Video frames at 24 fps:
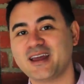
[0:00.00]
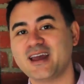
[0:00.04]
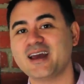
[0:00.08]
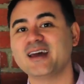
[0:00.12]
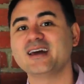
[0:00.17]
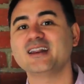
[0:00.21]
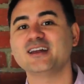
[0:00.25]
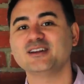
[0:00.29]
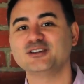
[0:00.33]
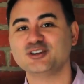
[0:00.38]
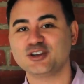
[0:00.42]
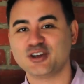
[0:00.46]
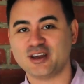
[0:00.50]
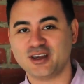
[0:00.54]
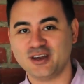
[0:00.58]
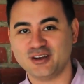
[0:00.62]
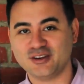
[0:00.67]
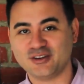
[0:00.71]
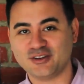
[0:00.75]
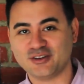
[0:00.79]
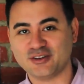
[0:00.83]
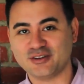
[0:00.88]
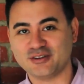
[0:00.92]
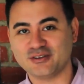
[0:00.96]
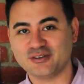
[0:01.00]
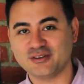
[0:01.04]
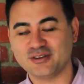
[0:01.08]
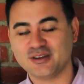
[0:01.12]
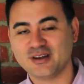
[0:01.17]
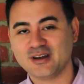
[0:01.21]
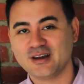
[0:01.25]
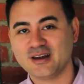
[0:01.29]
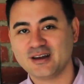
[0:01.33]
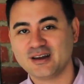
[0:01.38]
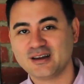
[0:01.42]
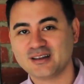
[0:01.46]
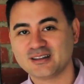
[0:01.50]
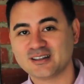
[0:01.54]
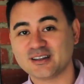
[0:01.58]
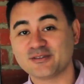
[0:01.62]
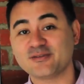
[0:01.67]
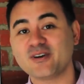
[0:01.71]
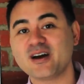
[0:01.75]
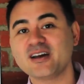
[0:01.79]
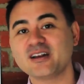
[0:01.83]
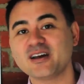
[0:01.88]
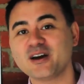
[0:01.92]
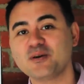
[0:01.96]
and educational. To
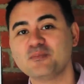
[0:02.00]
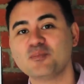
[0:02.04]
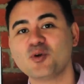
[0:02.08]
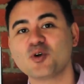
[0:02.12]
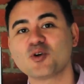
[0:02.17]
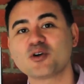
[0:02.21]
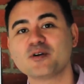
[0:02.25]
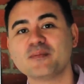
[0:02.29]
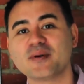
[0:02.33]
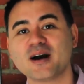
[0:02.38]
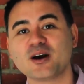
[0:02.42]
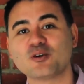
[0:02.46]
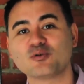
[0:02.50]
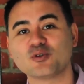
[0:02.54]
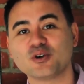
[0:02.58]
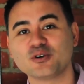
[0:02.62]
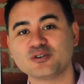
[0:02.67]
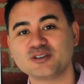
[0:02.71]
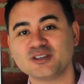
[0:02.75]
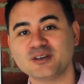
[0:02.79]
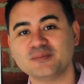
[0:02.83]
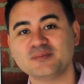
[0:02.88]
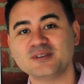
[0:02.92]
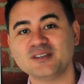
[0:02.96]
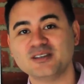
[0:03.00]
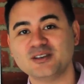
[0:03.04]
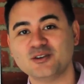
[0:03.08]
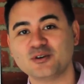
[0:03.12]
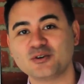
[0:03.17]
find out more about rosehip seed